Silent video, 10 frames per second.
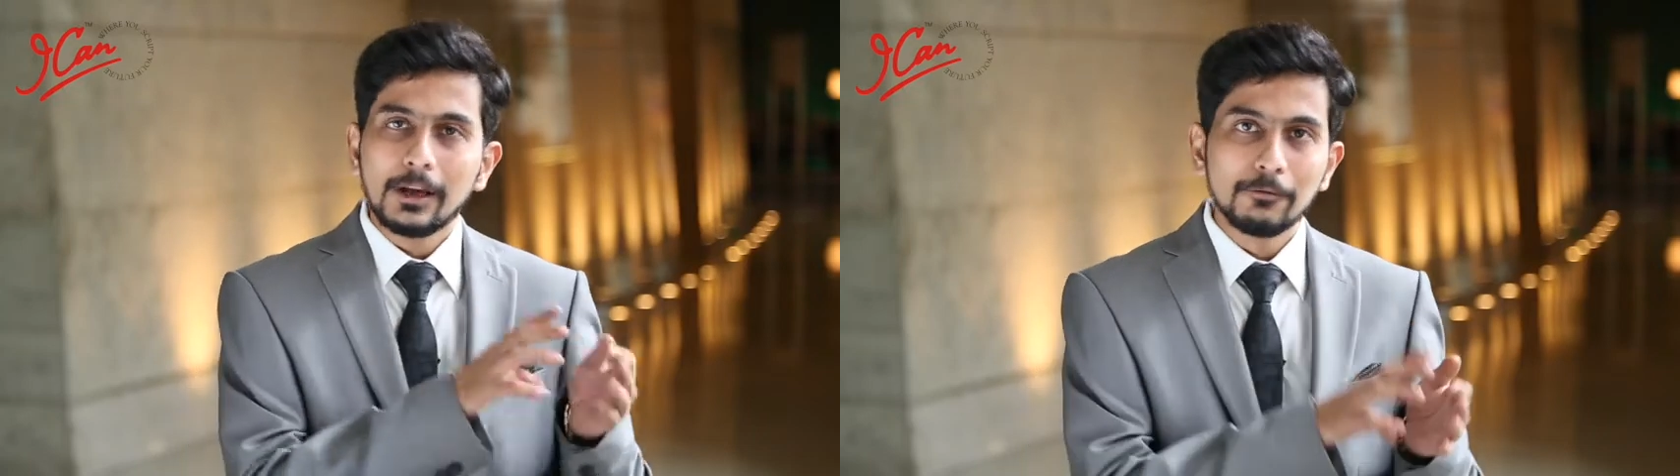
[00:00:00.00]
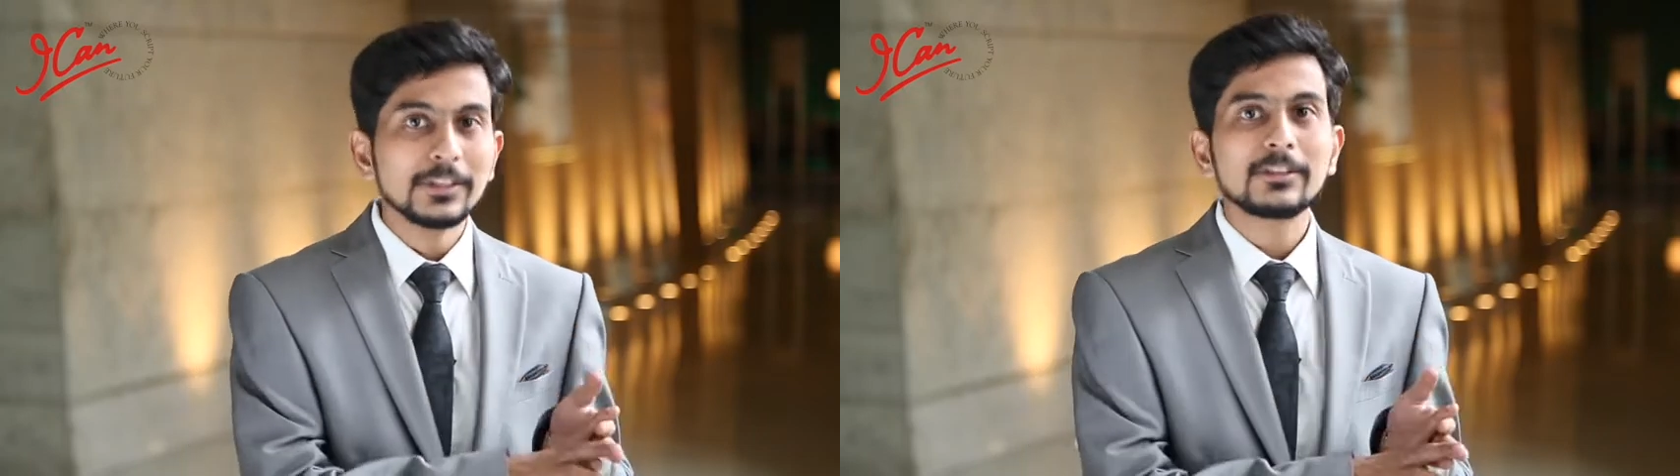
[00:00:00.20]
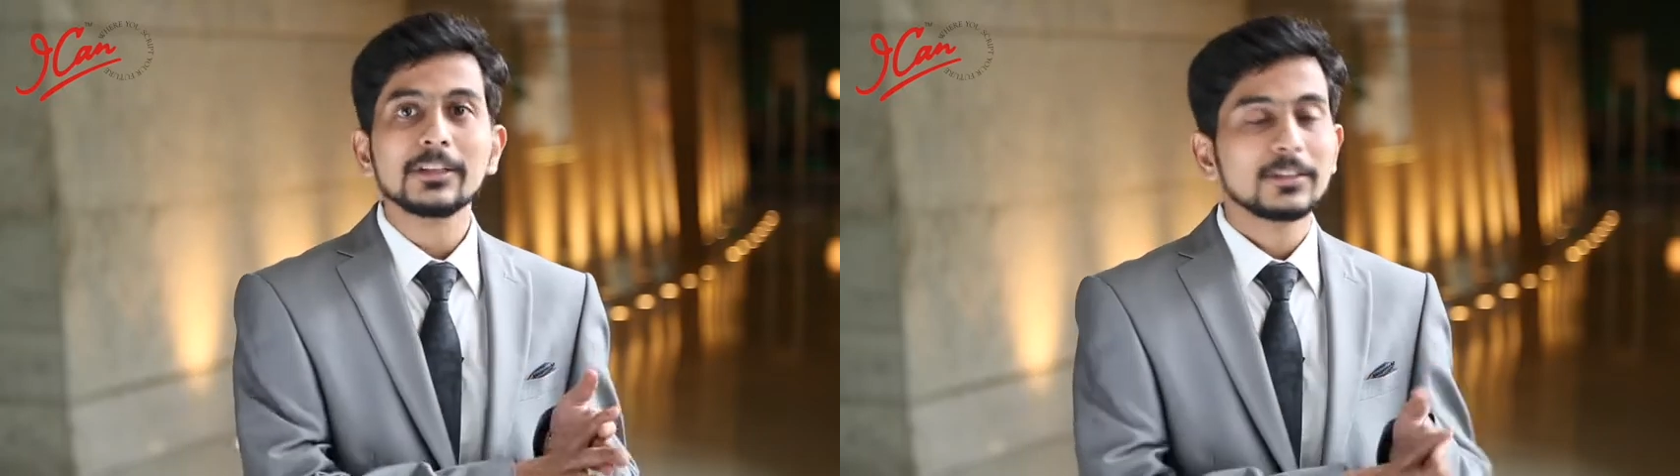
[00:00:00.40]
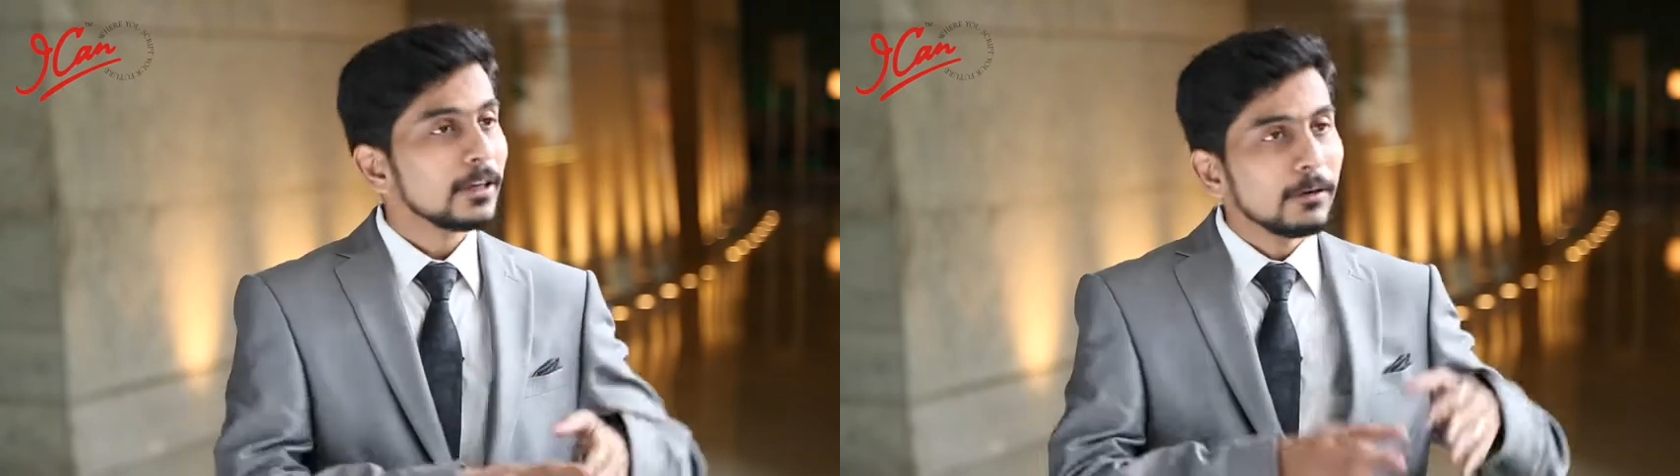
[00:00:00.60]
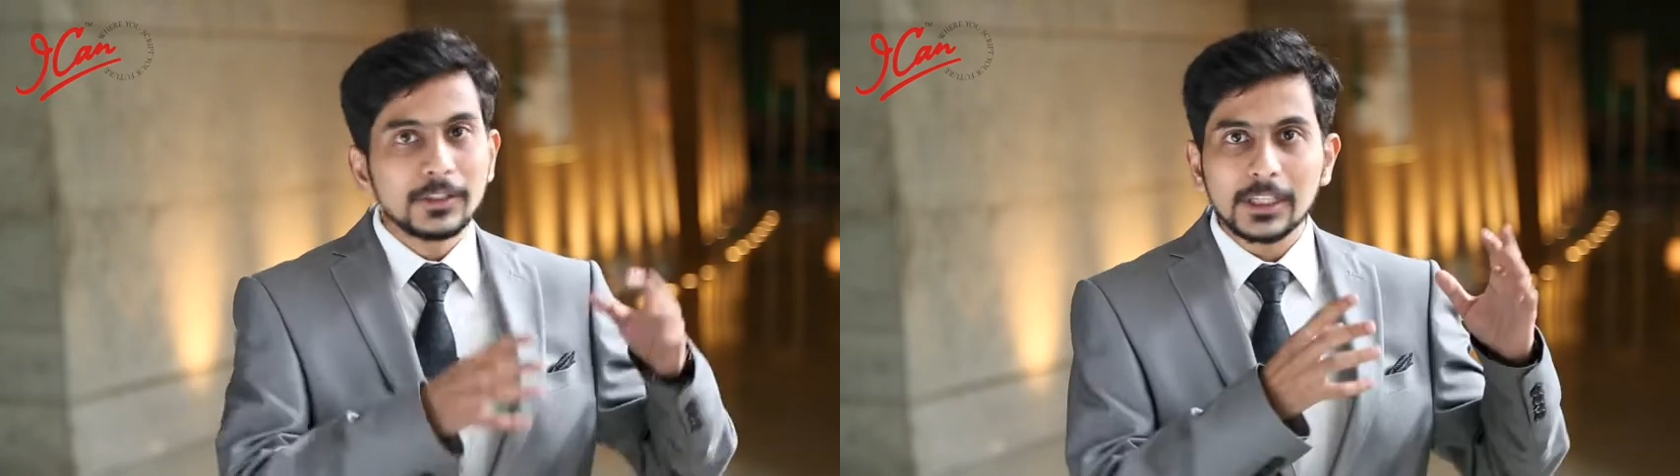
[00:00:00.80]
Vinces,
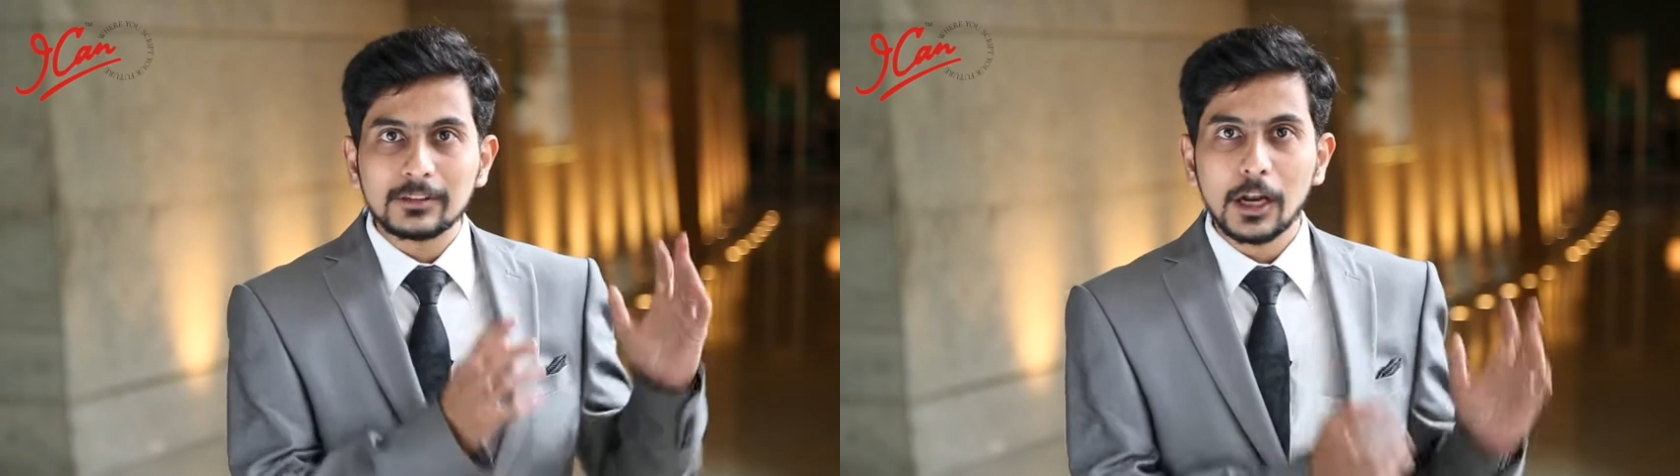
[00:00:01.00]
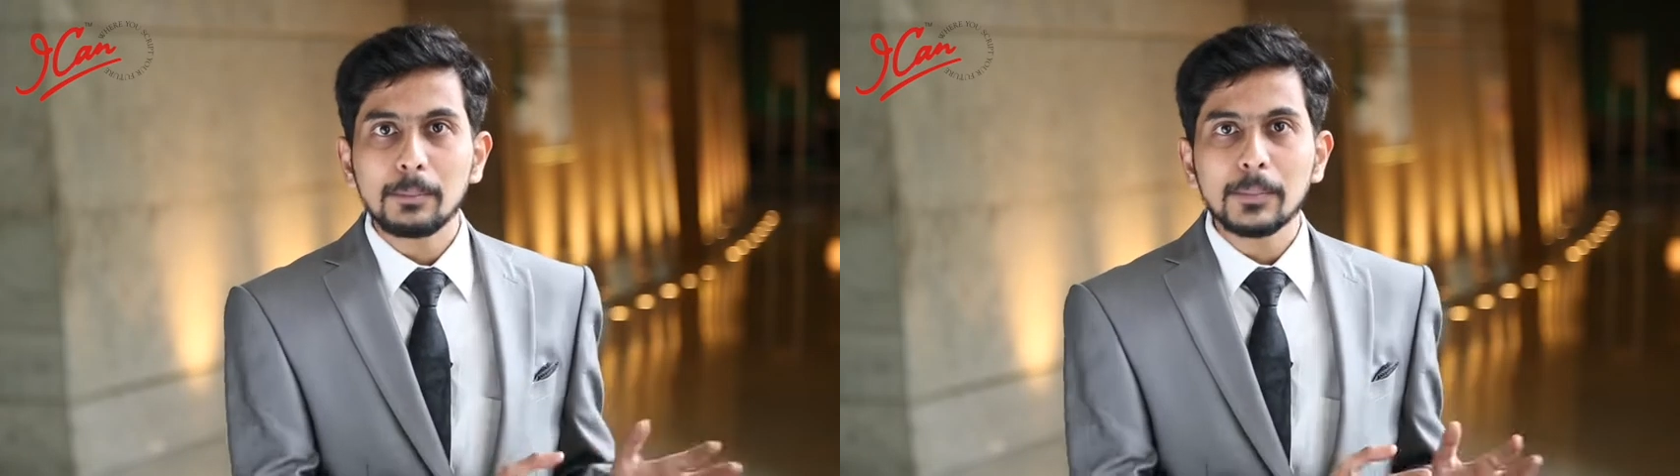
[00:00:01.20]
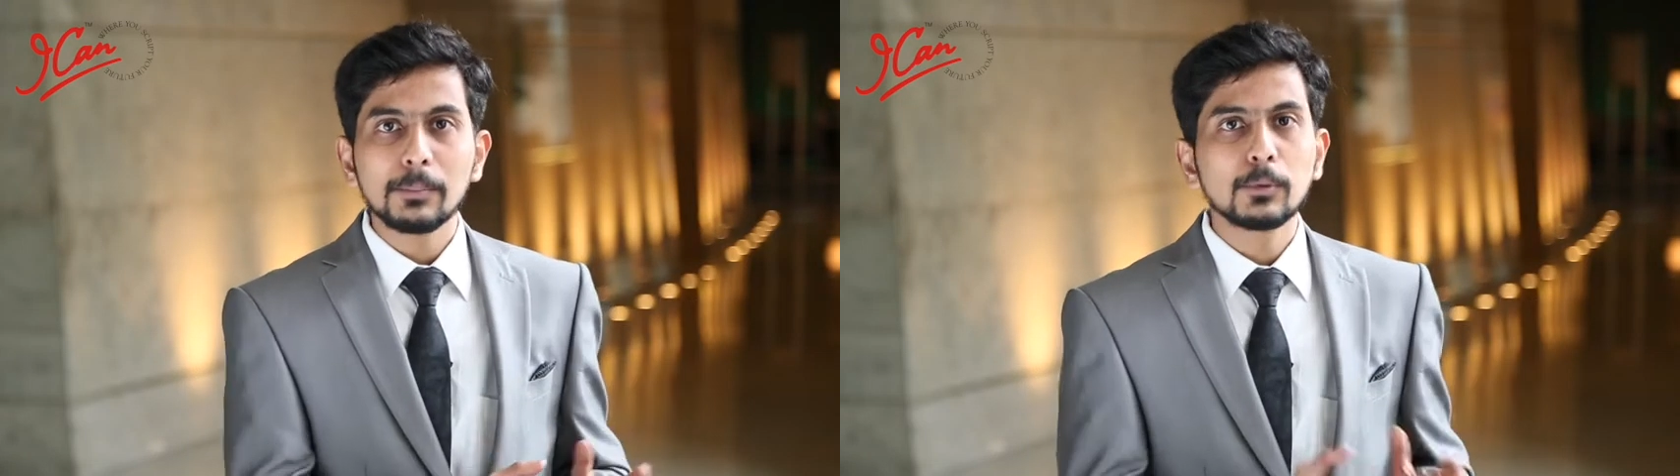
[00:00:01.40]
which has helped me